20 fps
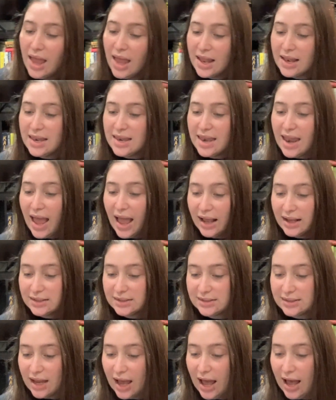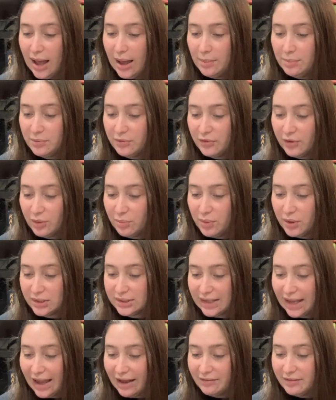Next up, for the books
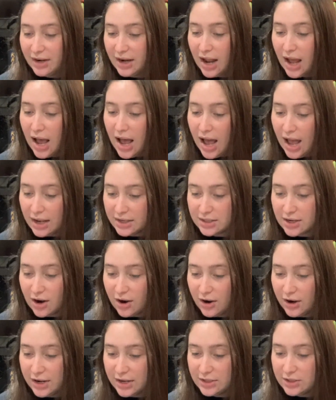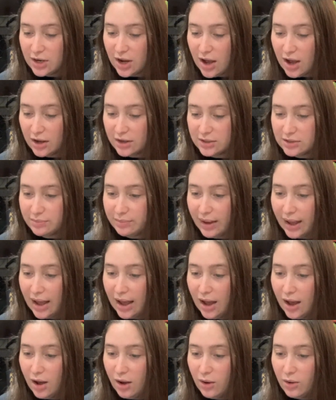I have not already talked
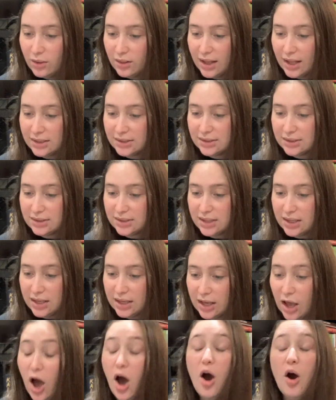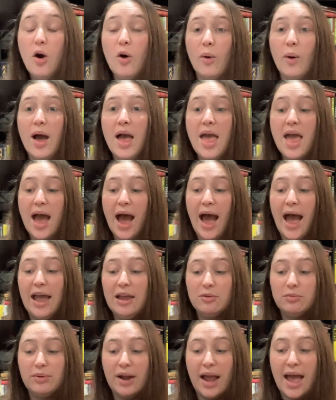about, let's see. Oh, I
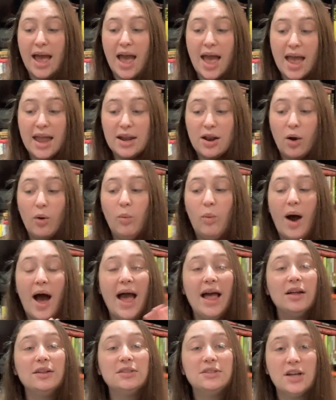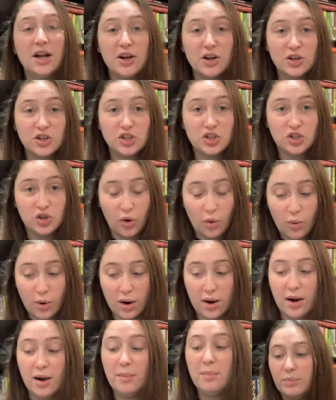read Wild Dark
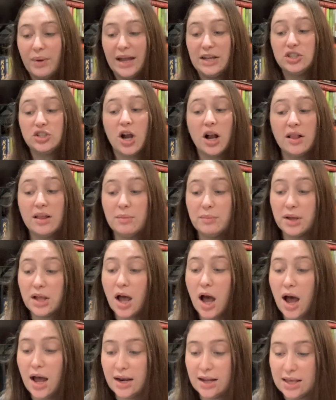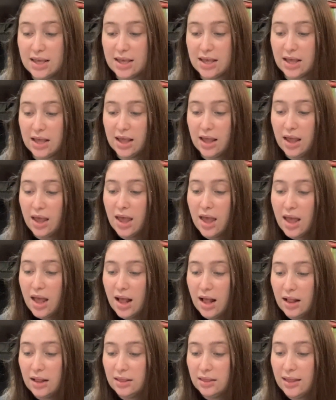Shore by Charlotte McConaghy.
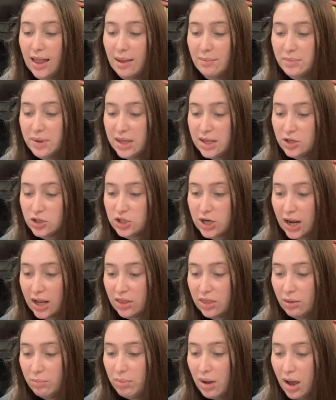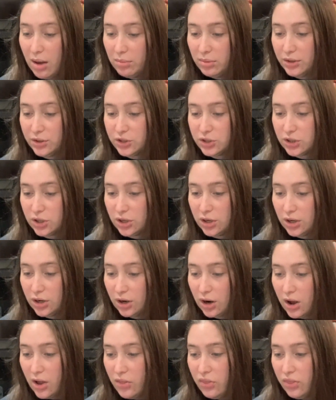Let me check the publisher
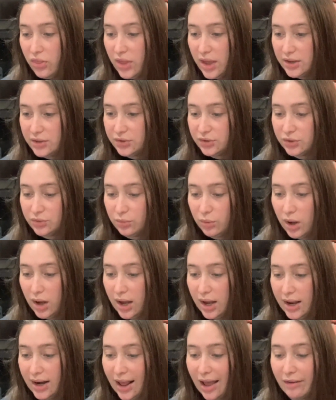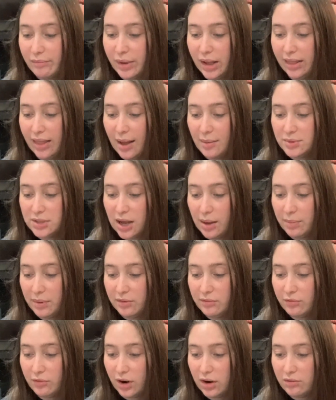on this one. I have my laptop in
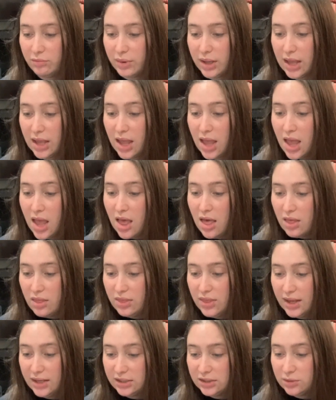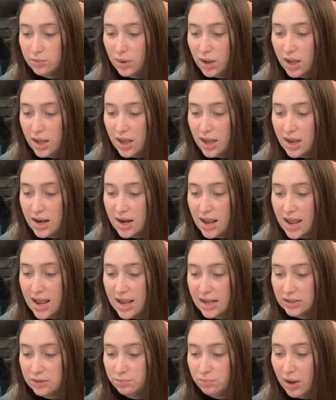front of me. This one
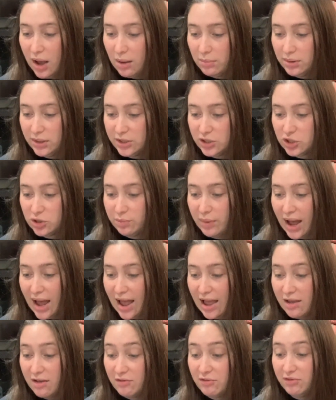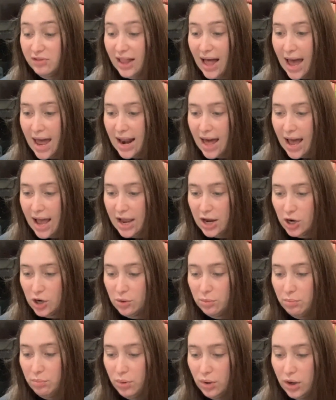is published by
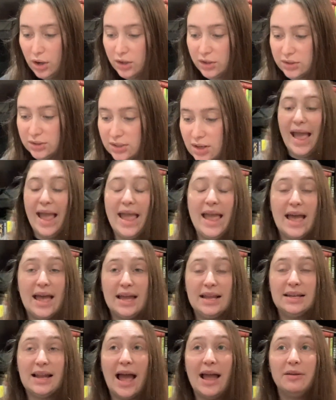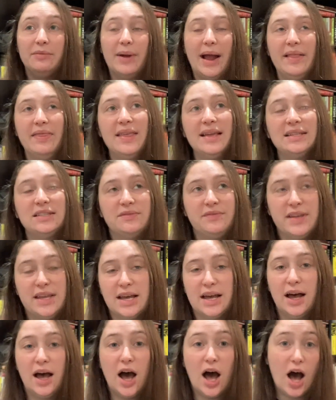Flatiron Books, and I read this
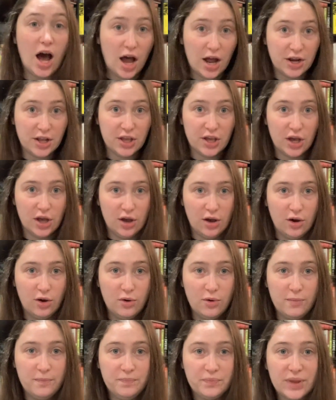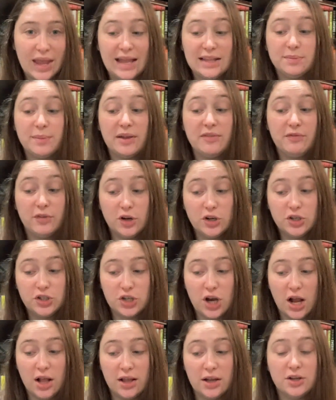via audio. It's my first
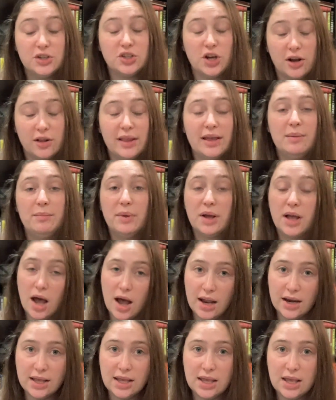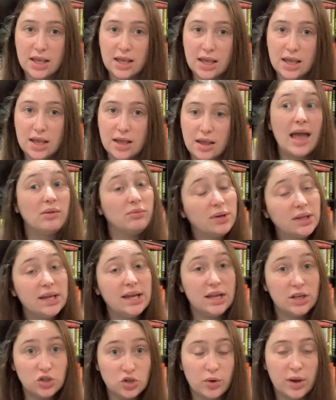Charlotte McConaghy. I really
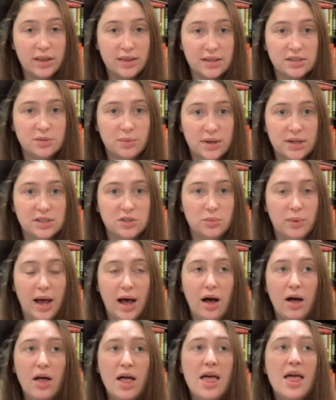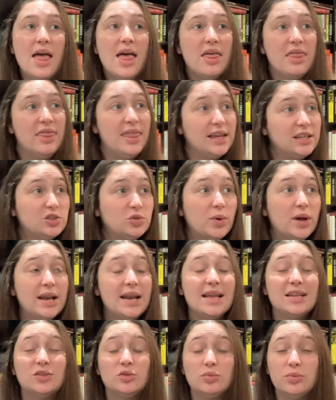enjoyed this one as well. This
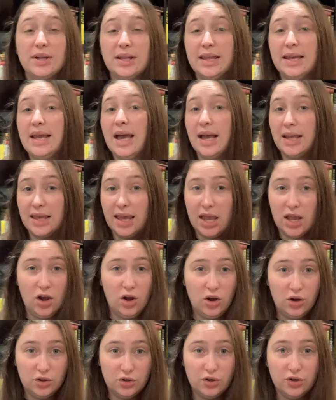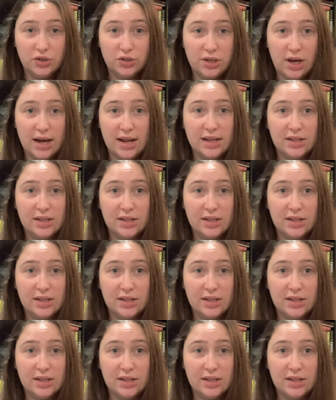one is really a character study.